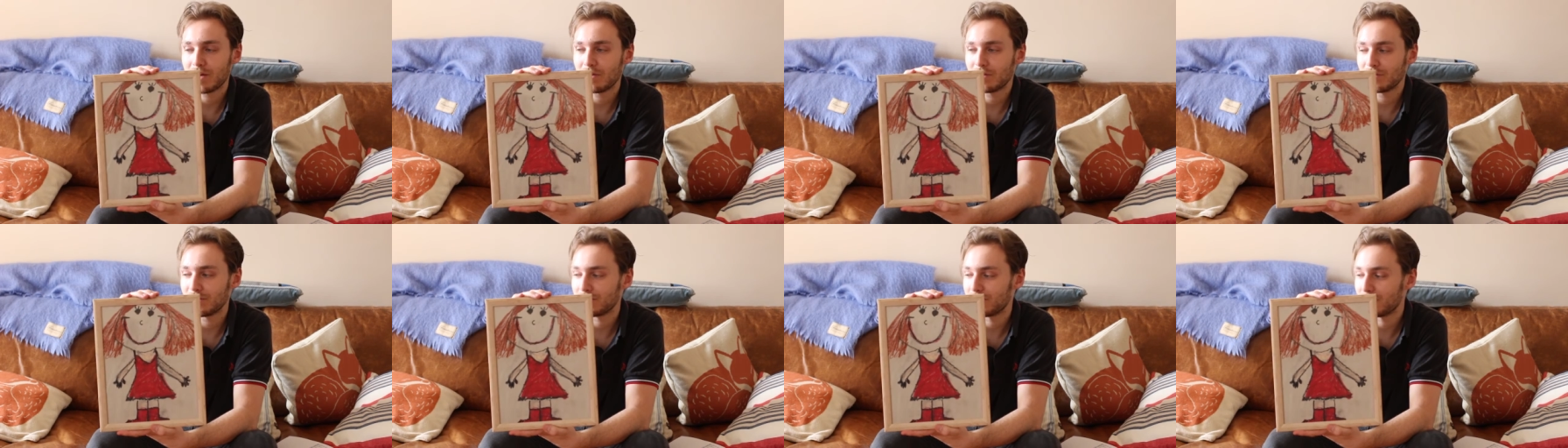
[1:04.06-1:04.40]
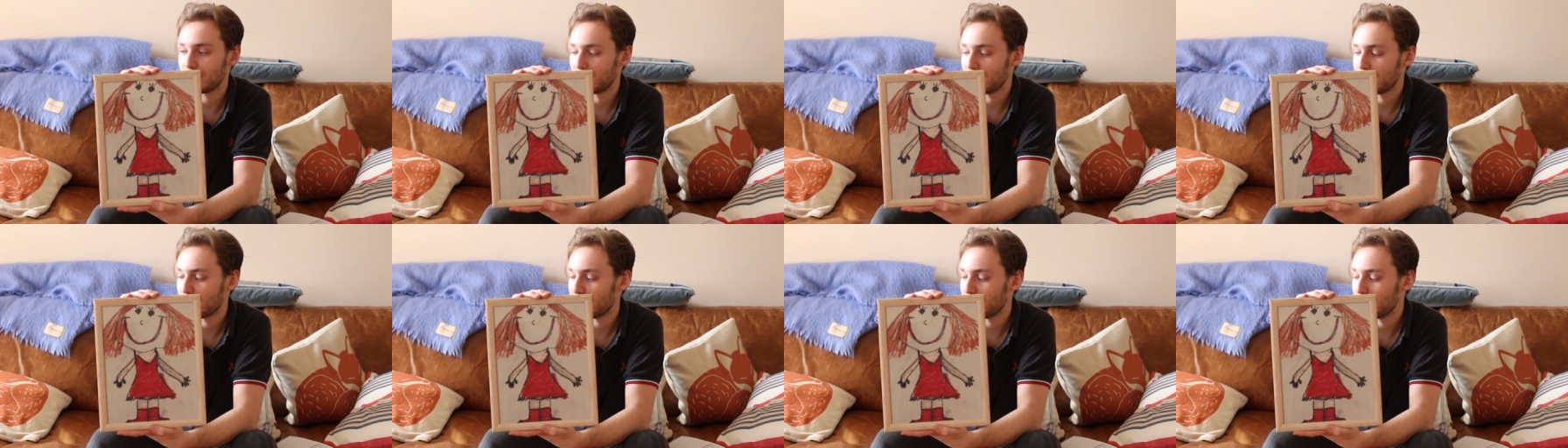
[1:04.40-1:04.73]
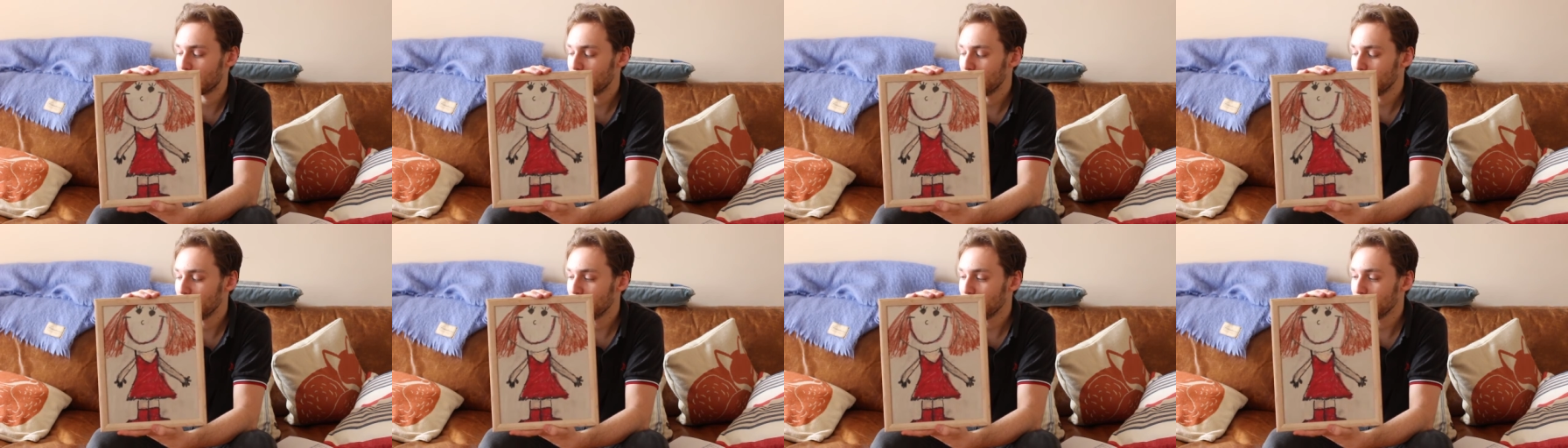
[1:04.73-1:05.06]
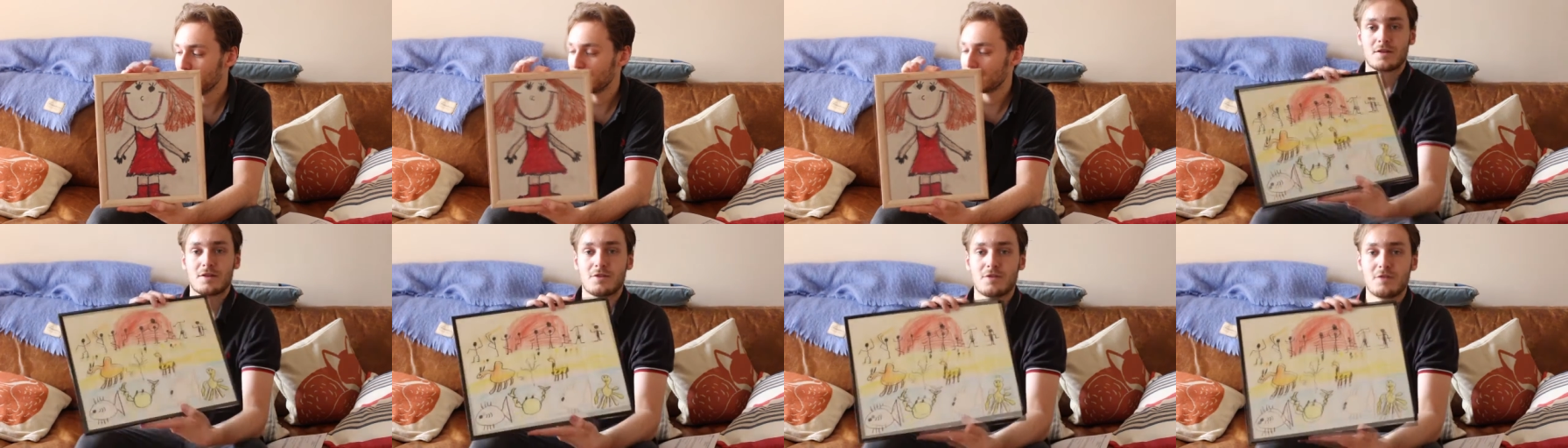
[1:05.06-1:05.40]
get on to
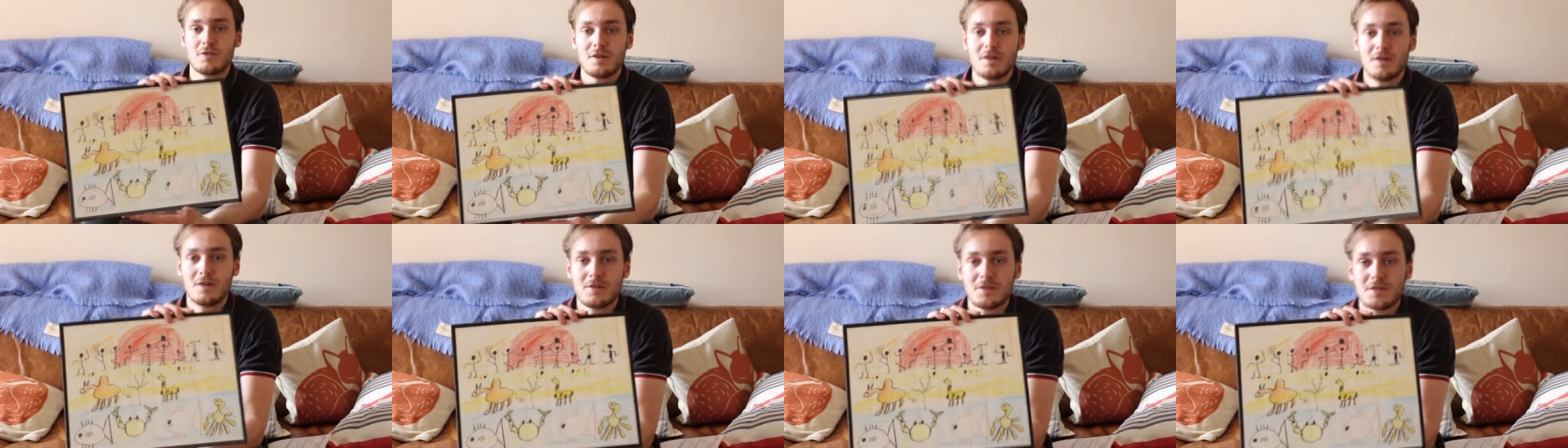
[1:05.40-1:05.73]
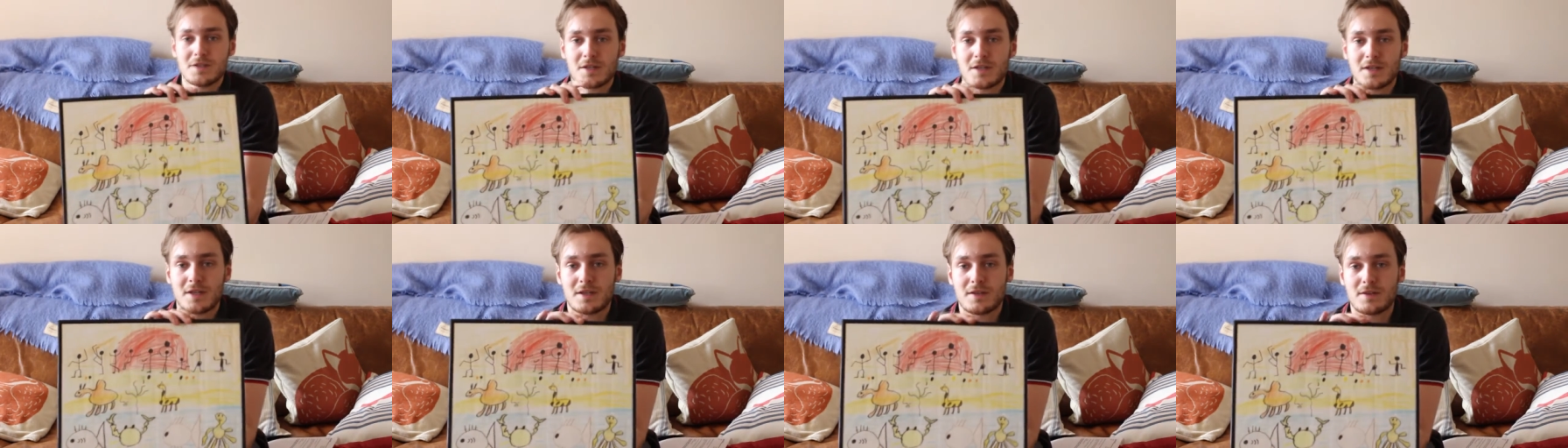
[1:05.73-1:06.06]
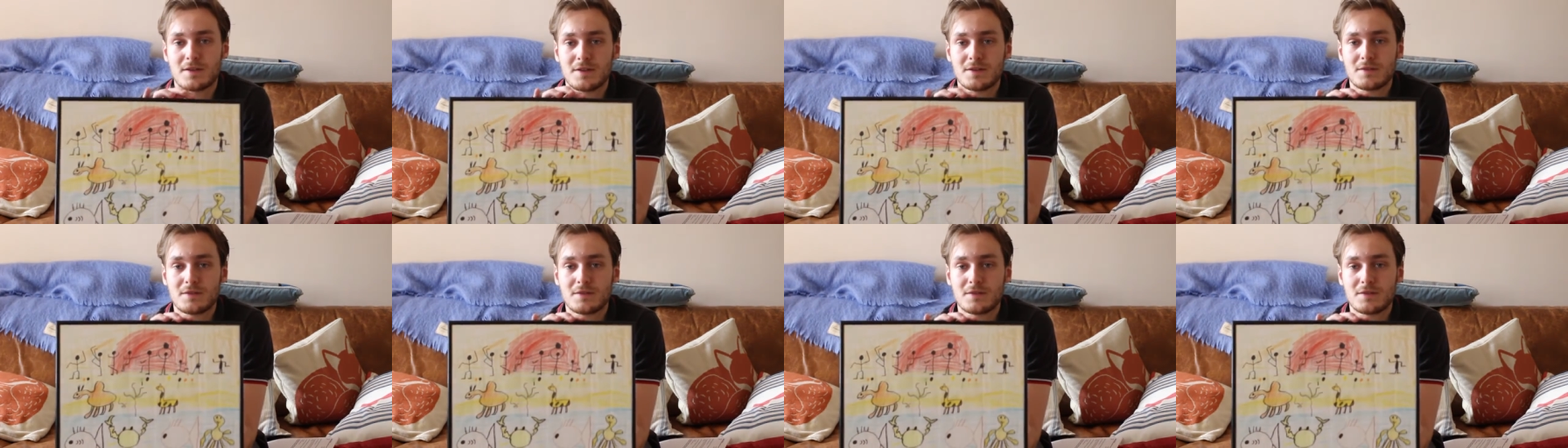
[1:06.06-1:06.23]
those. Chronologically,